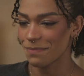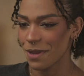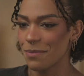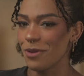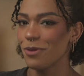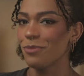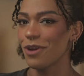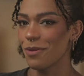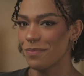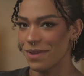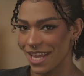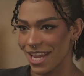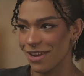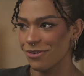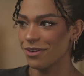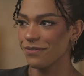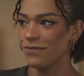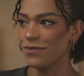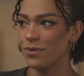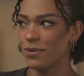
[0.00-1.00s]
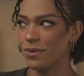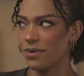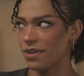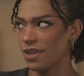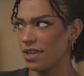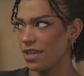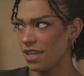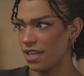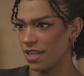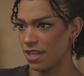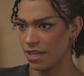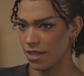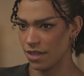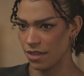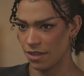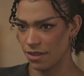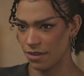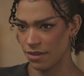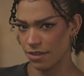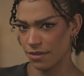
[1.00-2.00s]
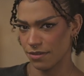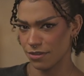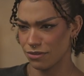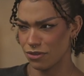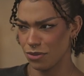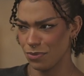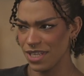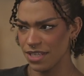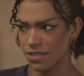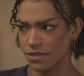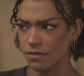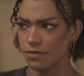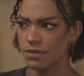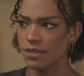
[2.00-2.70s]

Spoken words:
my meal prepping era for 2 weeks.